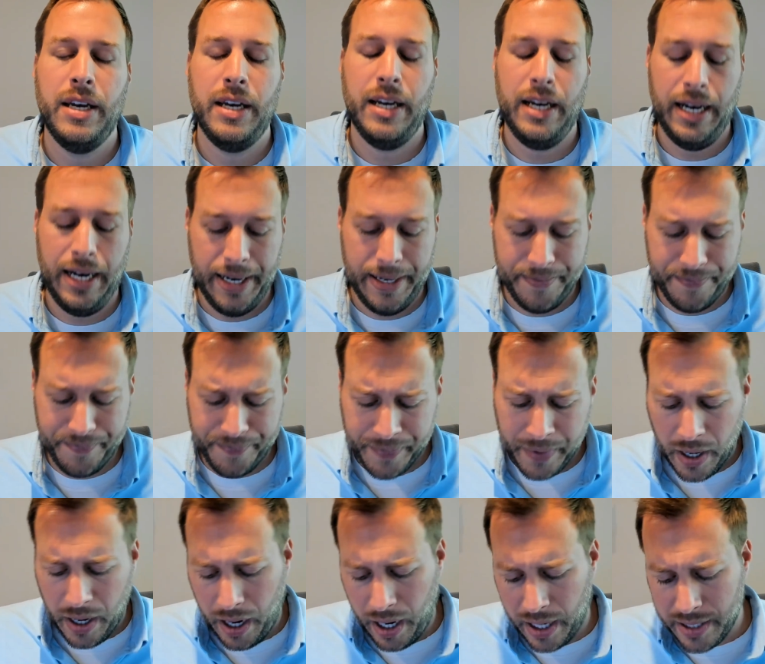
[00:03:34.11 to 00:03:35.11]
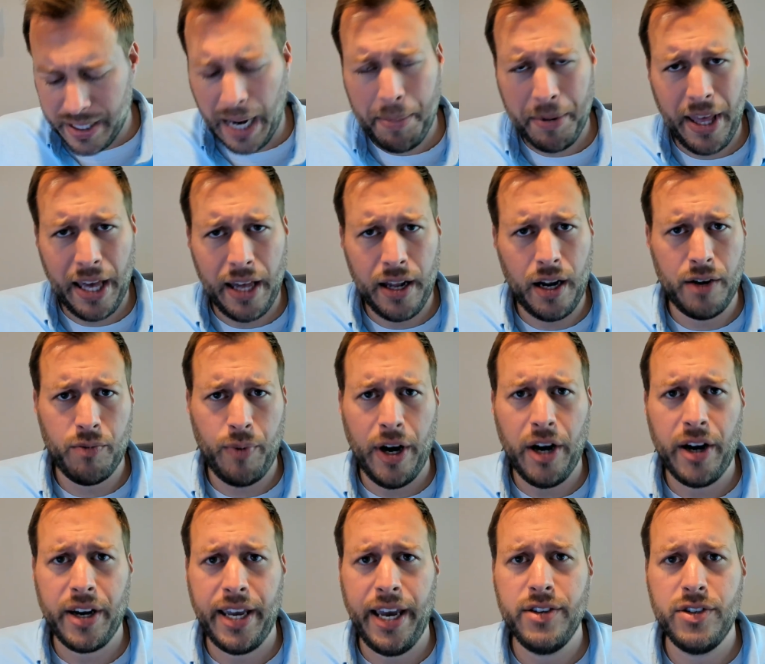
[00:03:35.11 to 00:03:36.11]
On top of that, on rare
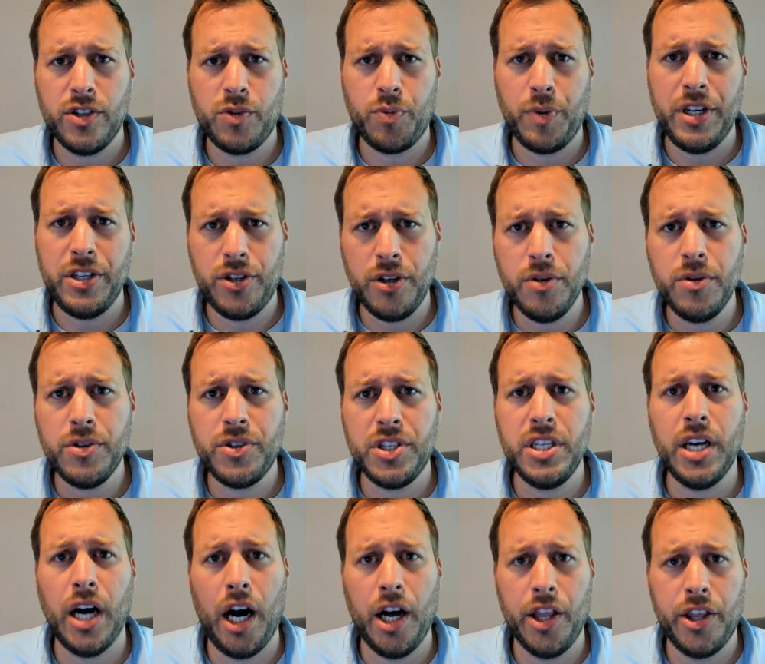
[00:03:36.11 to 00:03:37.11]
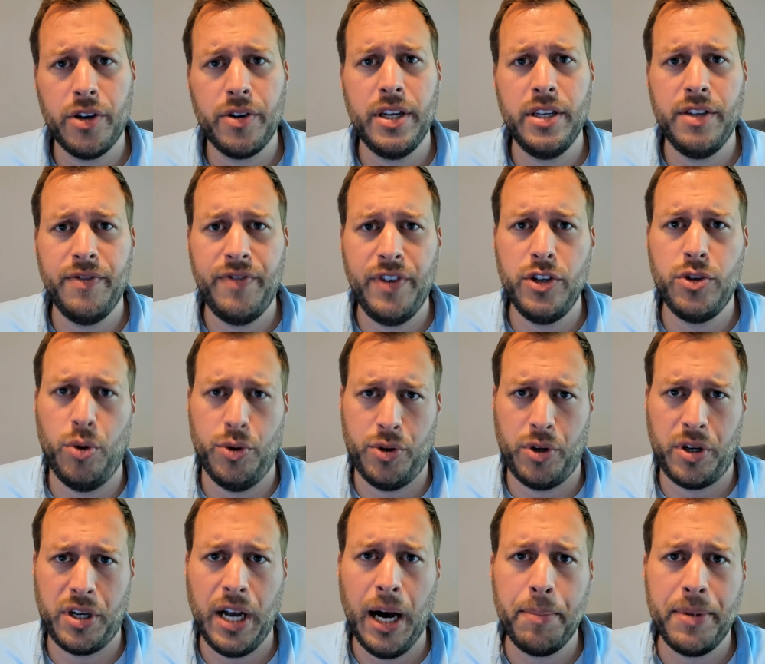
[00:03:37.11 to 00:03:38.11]
occasions, we do see other individuals or
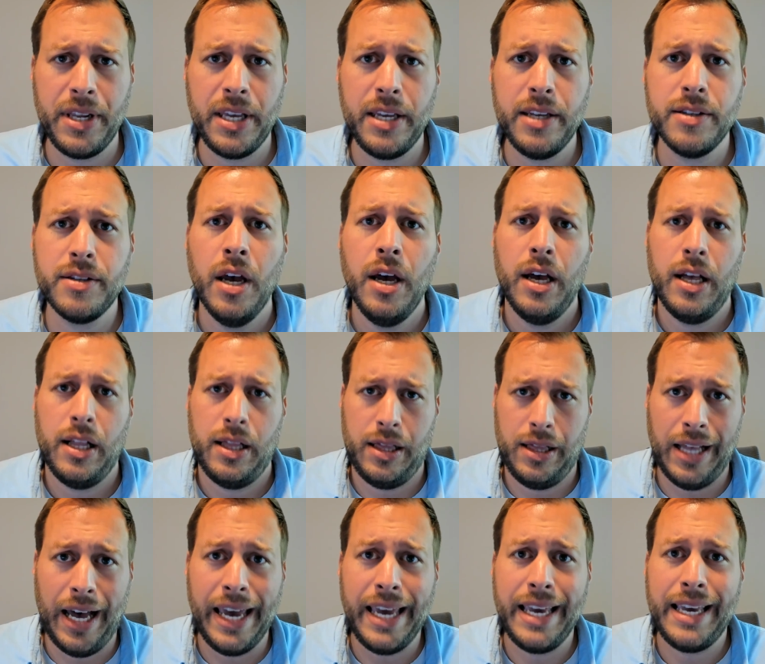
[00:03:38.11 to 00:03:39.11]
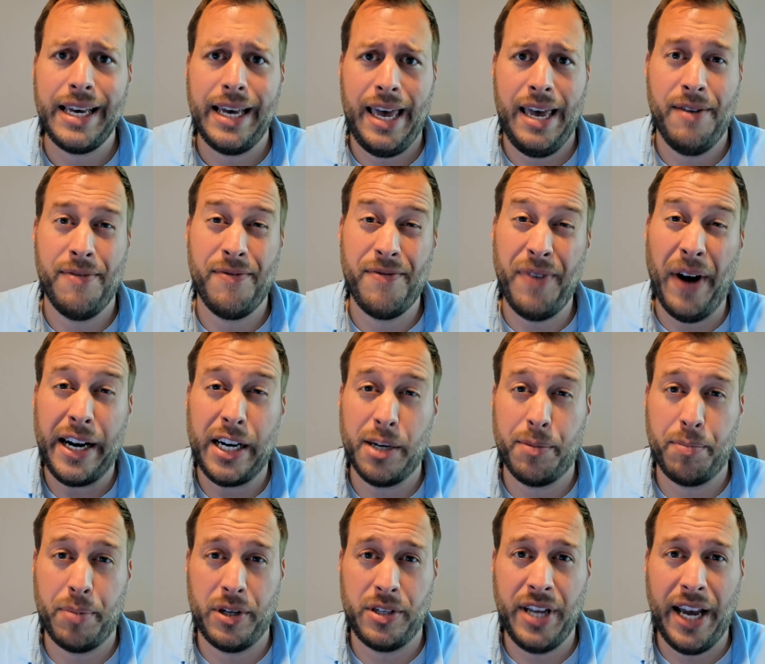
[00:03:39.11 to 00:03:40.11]
companies like a fire
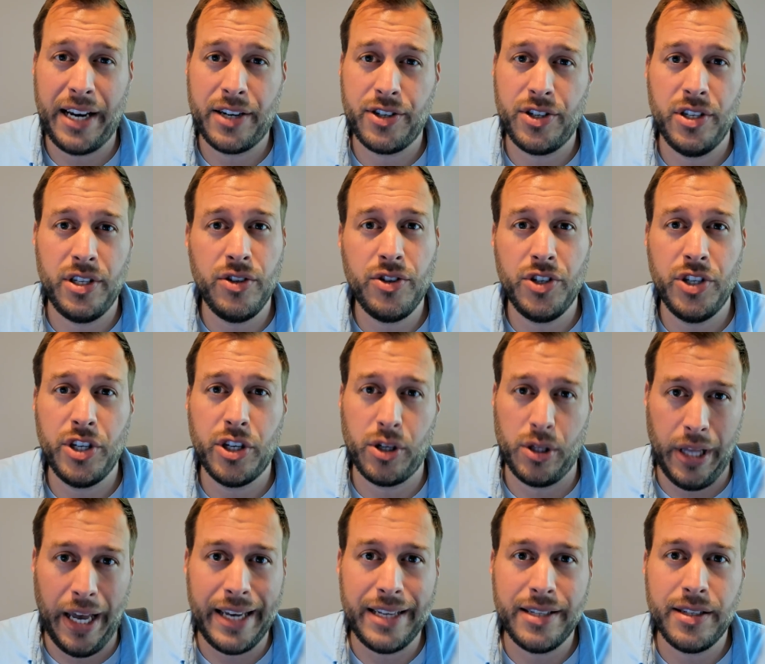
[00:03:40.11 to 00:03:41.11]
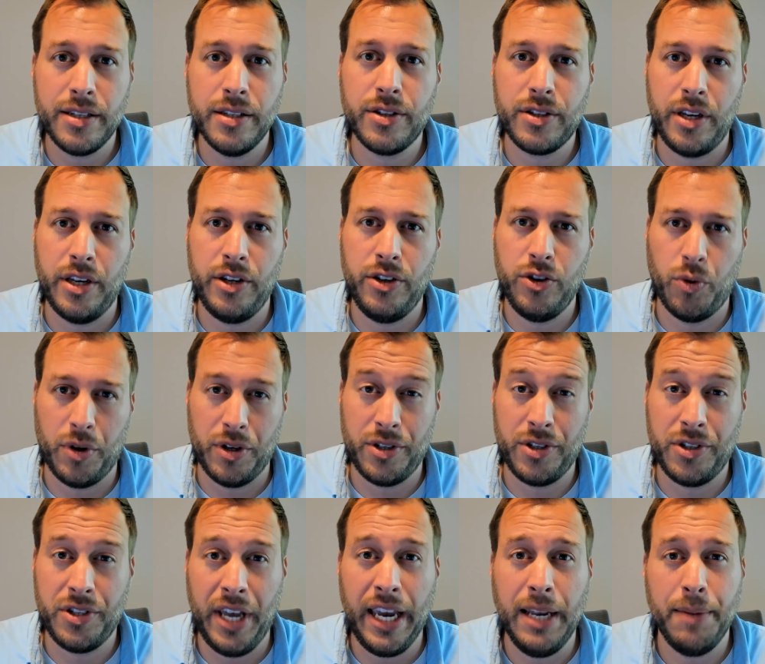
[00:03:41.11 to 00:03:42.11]
protection engineer licensed in your
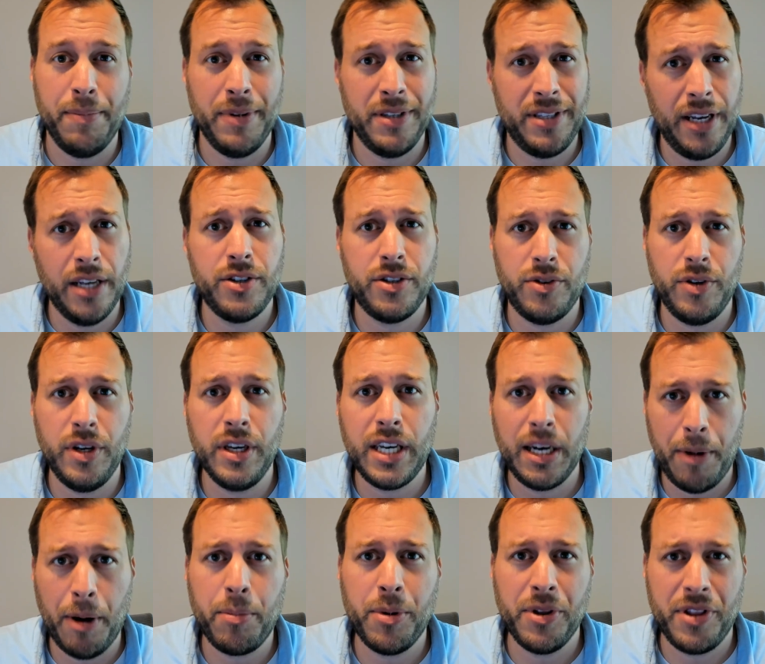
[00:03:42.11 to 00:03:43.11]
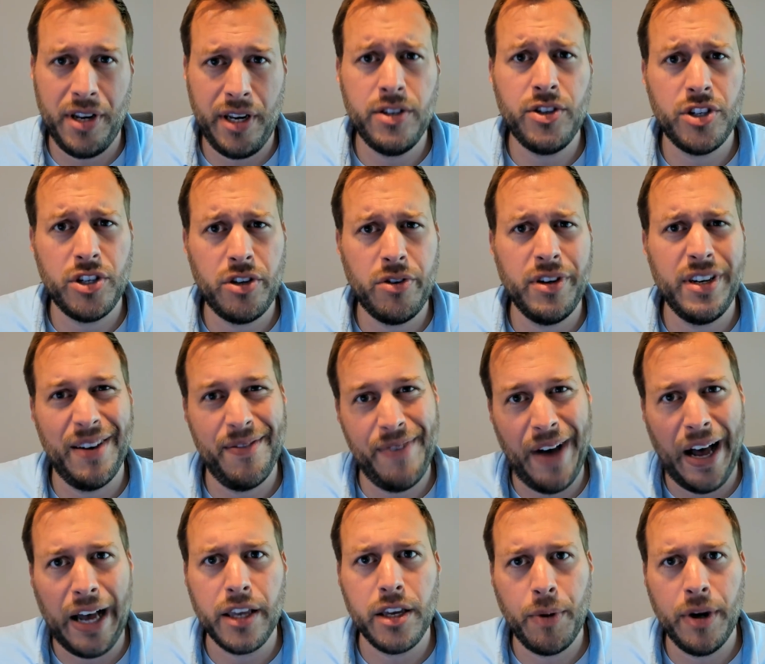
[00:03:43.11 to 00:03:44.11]
state potentially come up with an engineering
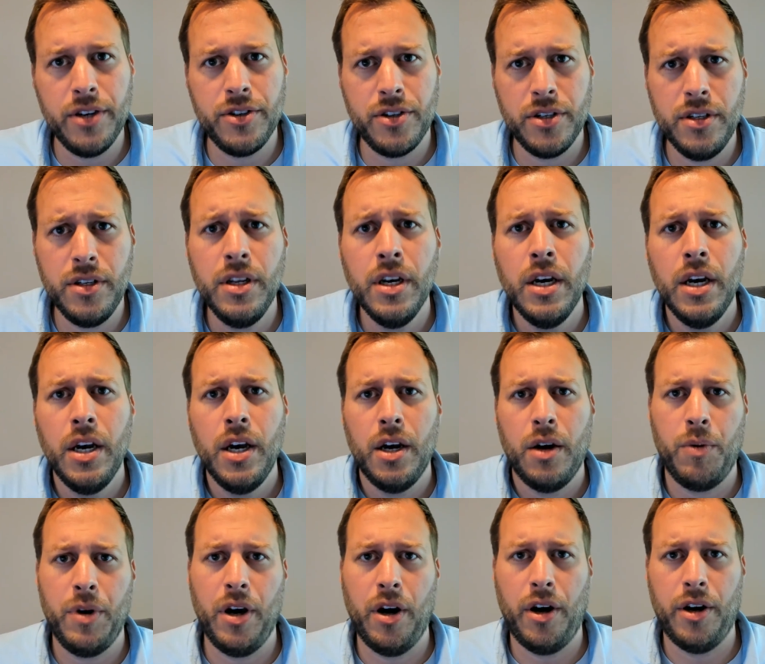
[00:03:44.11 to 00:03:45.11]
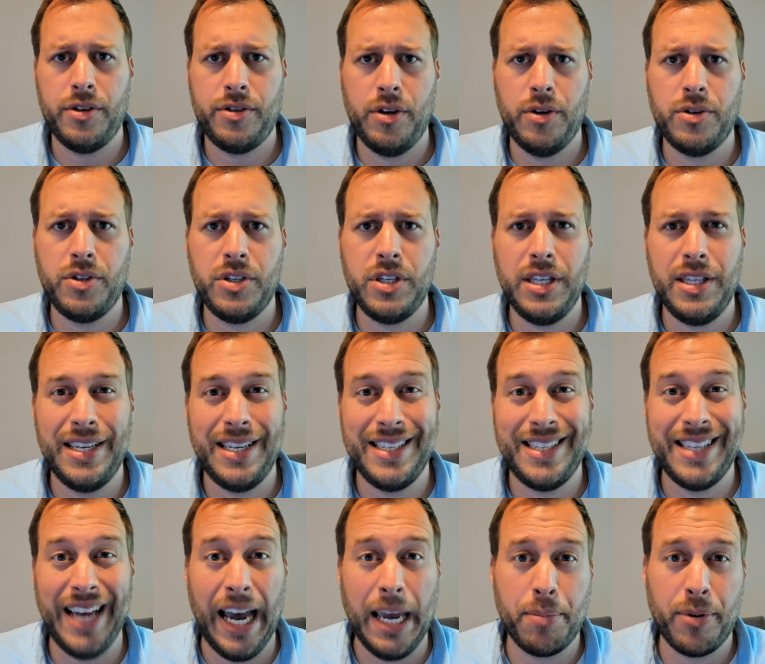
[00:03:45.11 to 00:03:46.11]
evaluation. We also see the
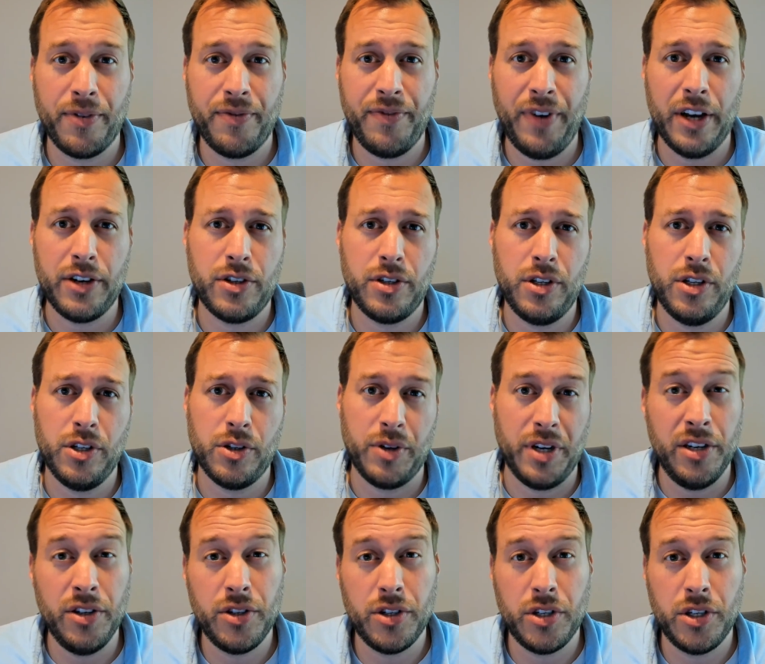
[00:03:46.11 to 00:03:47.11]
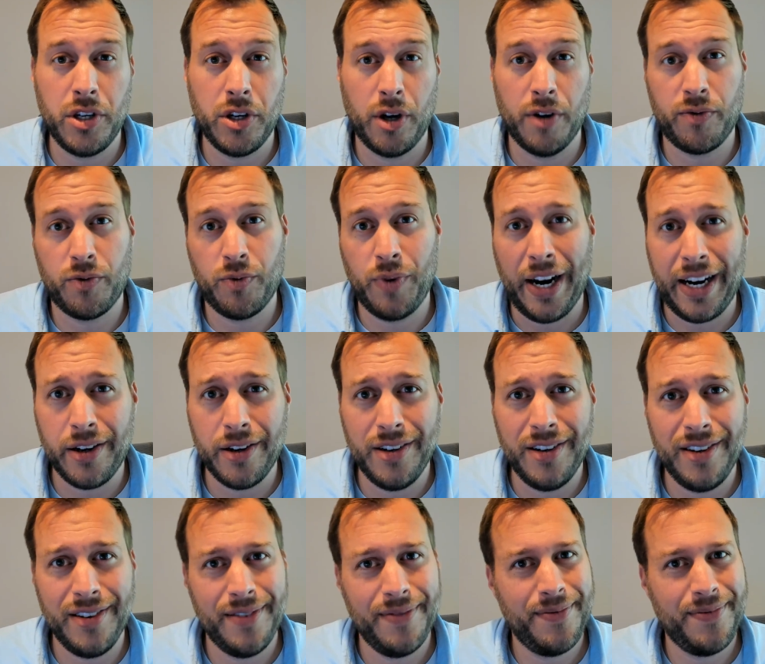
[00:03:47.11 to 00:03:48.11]
design professional or engineer of
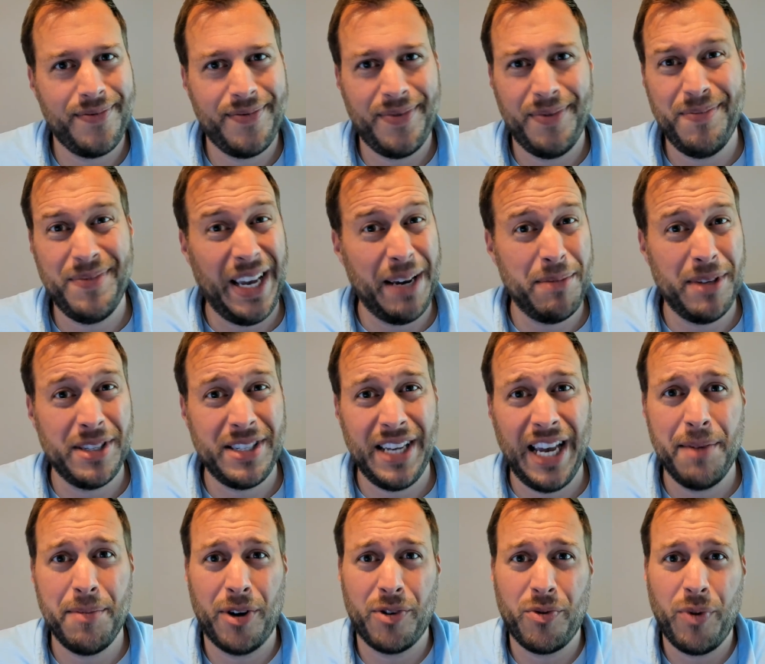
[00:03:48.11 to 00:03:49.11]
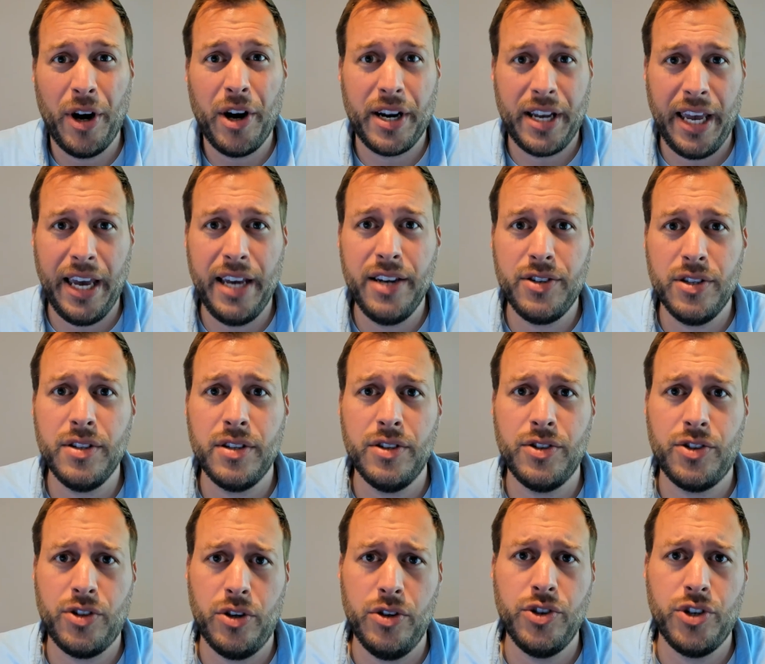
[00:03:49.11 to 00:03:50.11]
record from time to time on rare occasions in
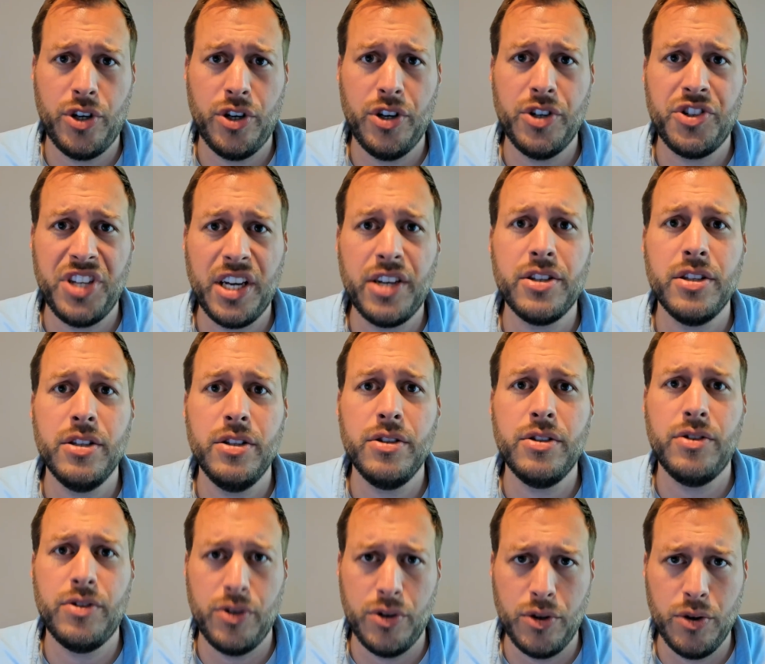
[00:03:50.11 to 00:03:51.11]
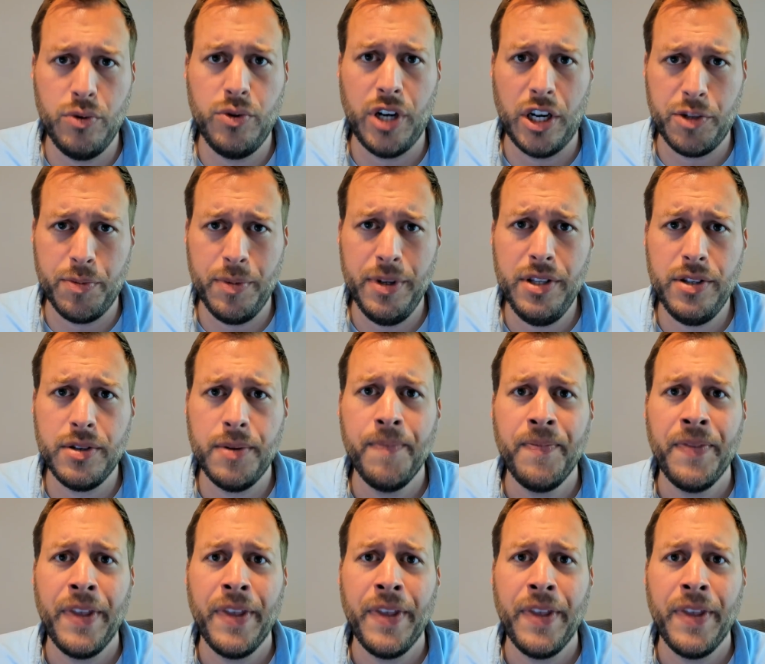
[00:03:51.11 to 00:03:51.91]
certain jurisdictions do judgments.